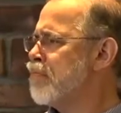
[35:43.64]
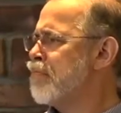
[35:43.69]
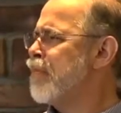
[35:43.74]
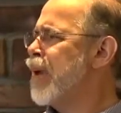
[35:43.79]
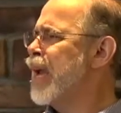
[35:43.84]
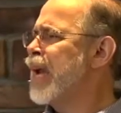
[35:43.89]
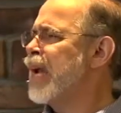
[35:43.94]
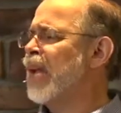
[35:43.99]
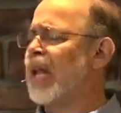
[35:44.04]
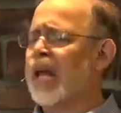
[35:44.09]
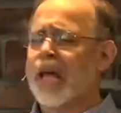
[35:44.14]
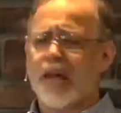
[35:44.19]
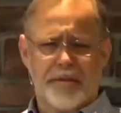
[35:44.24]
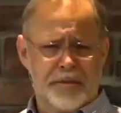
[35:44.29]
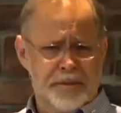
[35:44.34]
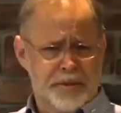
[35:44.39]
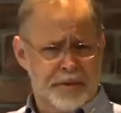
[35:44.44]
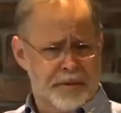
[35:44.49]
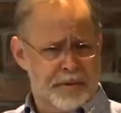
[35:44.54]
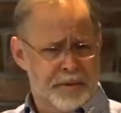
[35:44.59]
megalith,
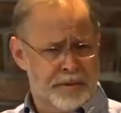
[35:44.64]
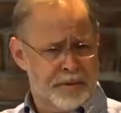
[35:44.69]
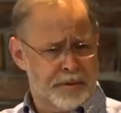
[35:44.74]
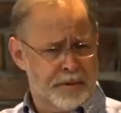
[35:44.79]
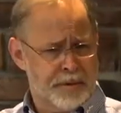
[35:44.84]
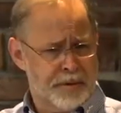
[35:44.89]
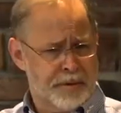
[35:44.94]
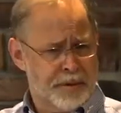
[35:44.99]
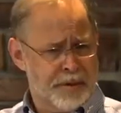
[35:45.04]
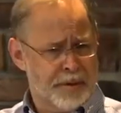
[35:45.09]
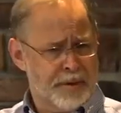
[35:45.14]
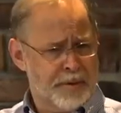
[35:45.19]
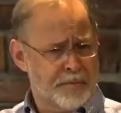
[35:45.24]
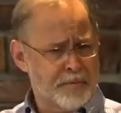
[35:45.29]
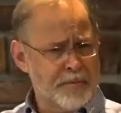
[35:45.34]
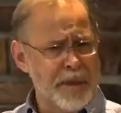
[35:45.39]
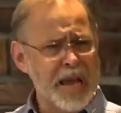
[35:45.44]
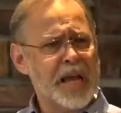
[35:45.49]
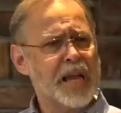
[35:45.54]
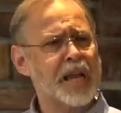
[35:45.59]

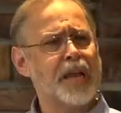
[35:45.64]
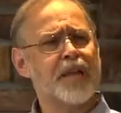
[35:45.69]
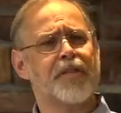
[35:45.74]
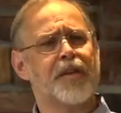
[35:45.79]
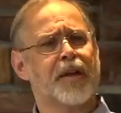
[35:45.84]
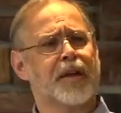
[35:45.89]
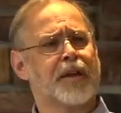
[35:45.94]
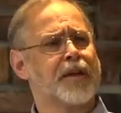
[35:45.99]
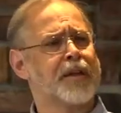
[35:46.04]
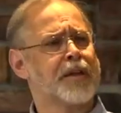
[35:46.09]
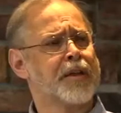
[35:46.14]
megalithic